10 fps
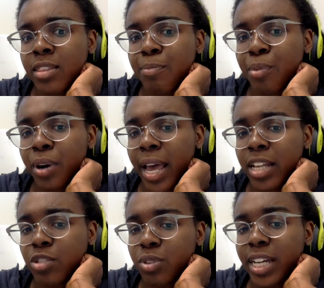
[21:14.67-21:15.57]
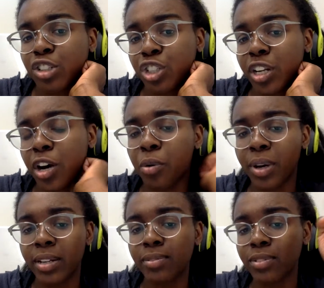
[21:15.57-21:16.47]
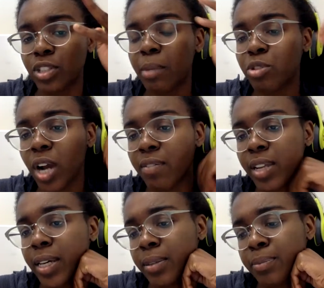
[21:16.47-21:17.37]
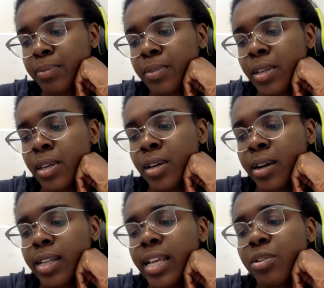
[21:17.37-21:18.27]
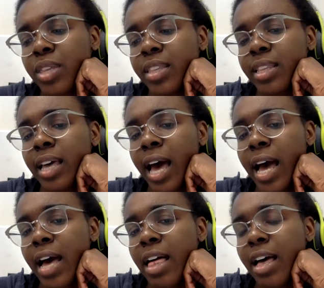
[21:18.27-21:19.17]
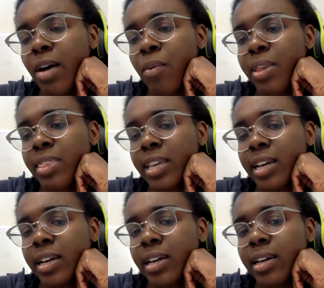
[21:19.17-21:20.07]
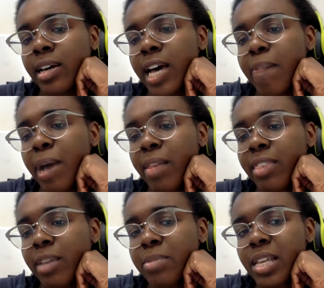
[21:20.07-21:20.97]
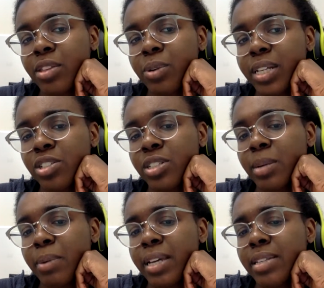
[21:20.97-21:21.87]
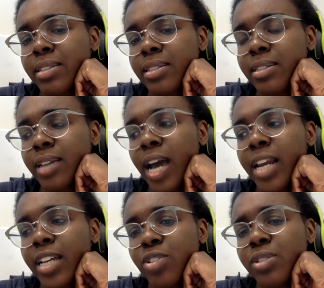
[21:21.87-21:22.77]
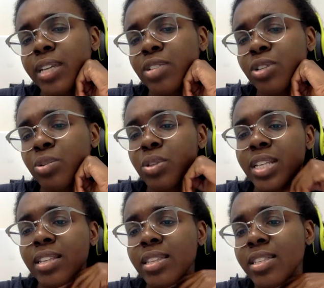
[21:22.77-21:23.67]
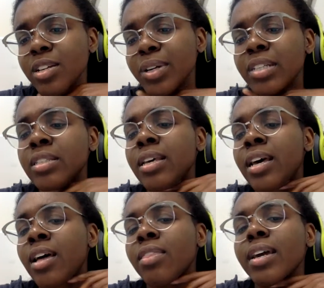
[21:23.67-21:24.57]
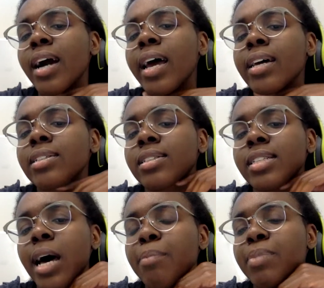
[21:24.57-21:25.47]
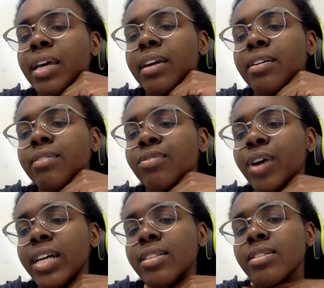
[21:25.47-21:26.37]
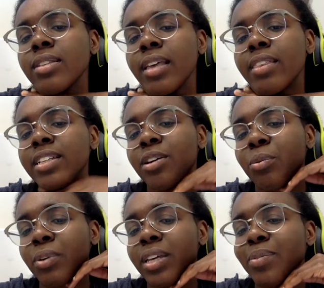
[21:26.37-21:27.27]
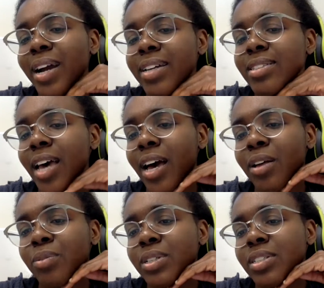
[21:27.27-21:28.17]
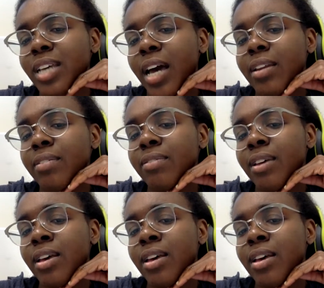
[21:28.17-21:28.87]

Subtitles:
the book ends with like Gino and him traveling? Because I do think one thing about them is that the relationship is kind of interesting towards the end of the series. They kind of just stop being friends and they don't really reconcile, which is kind of,